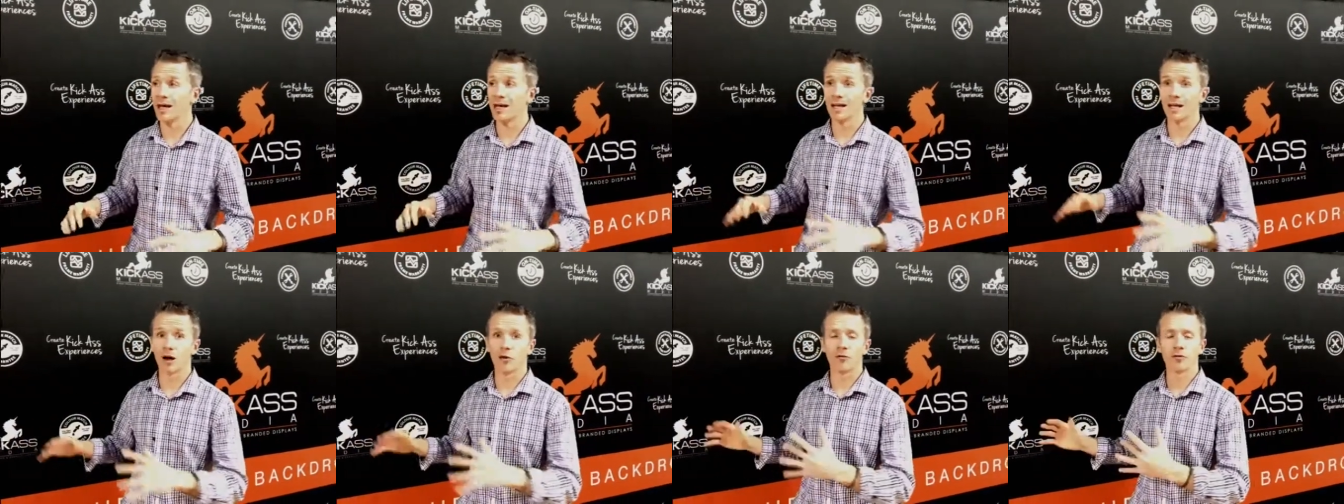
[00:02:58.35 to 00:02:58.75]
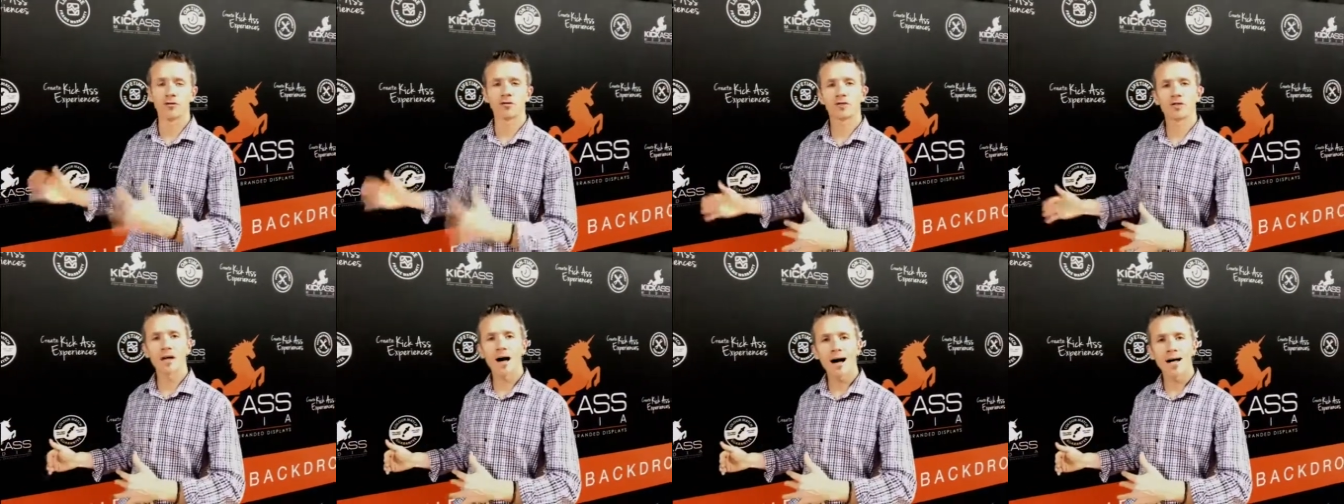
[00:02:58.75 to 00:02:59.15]
Now for
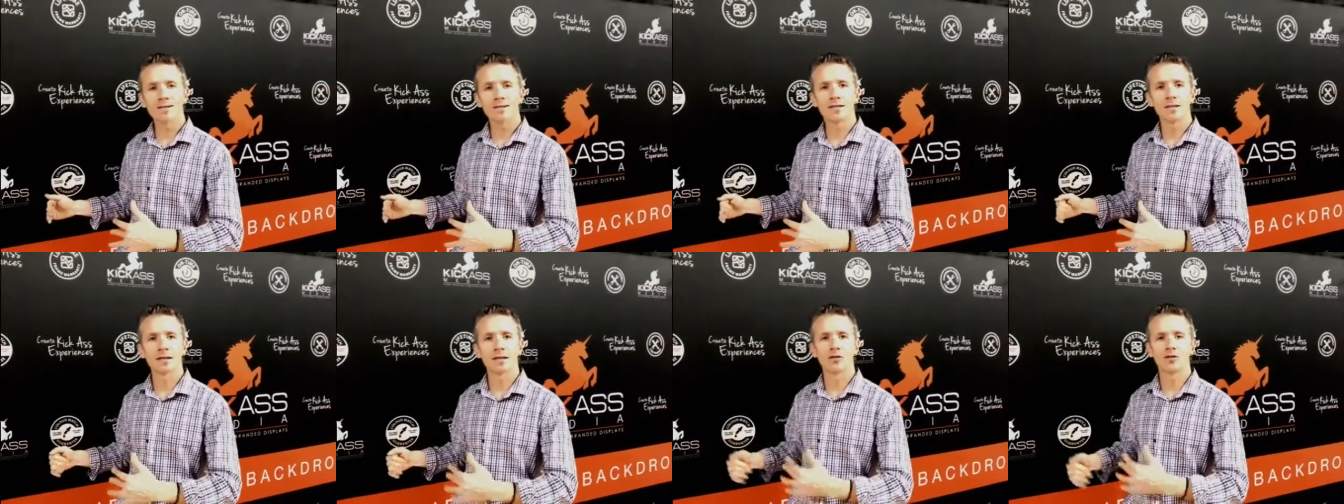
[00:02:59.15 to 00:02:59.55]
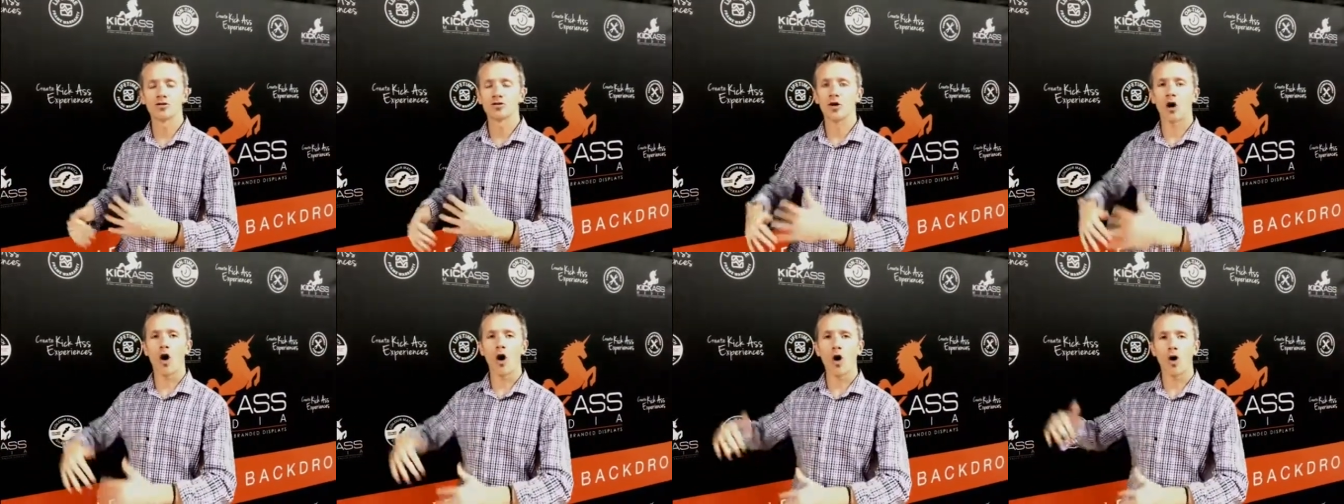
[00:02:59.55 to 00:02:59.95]
sizing, there's
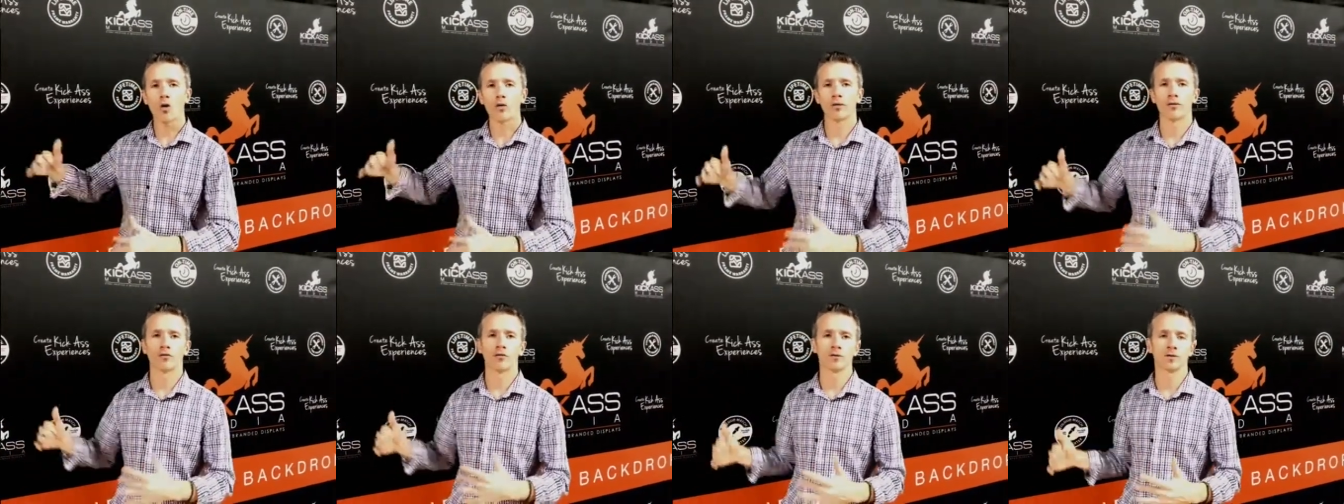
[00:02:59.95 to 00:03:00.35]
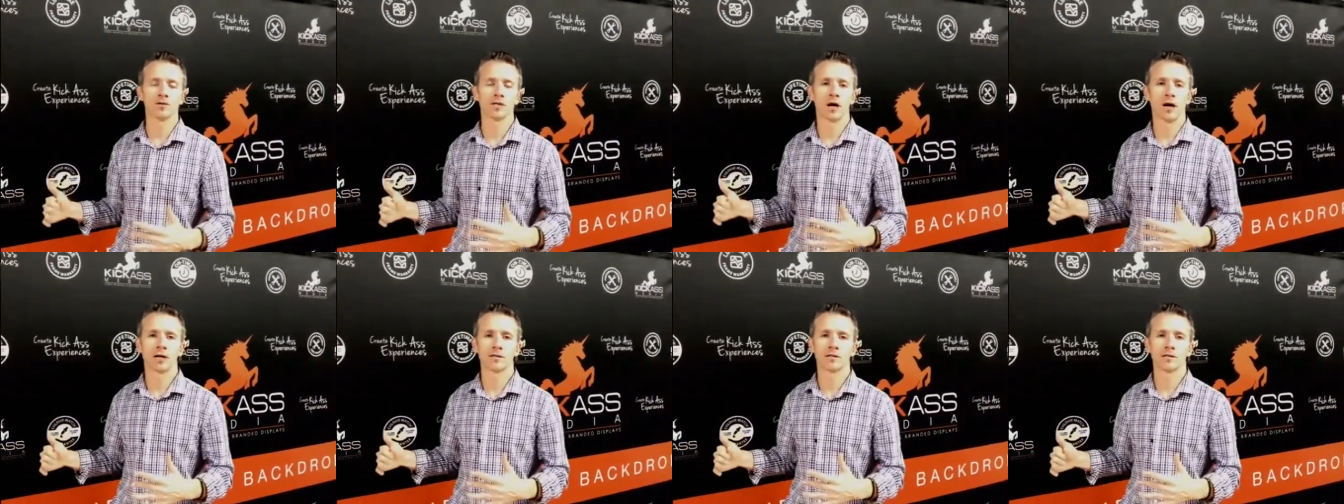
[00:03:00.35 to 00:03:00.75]
all different
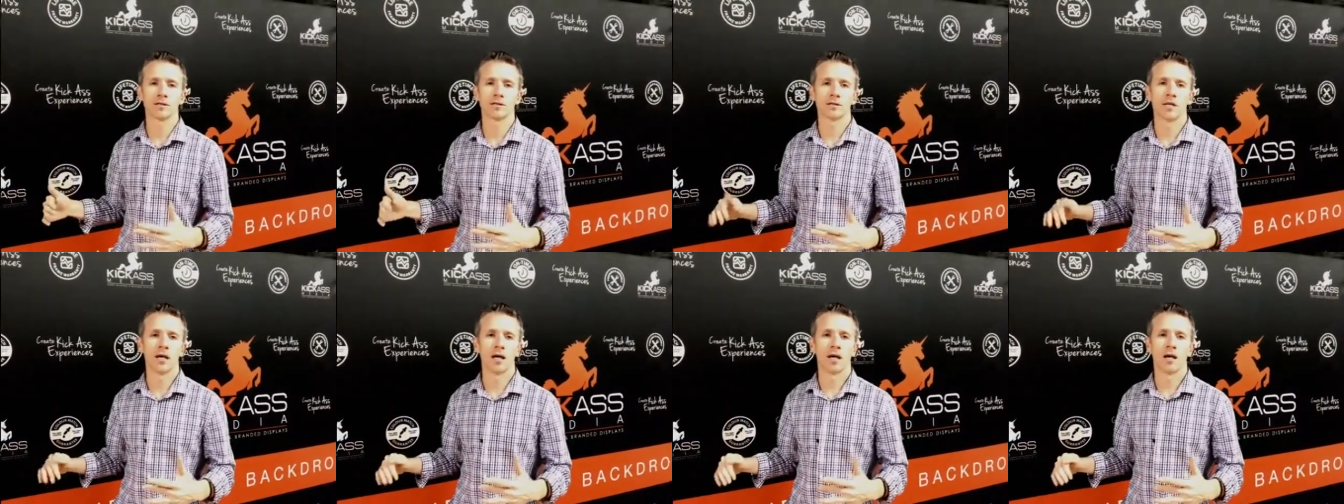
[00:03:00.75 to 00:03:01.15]
sizes.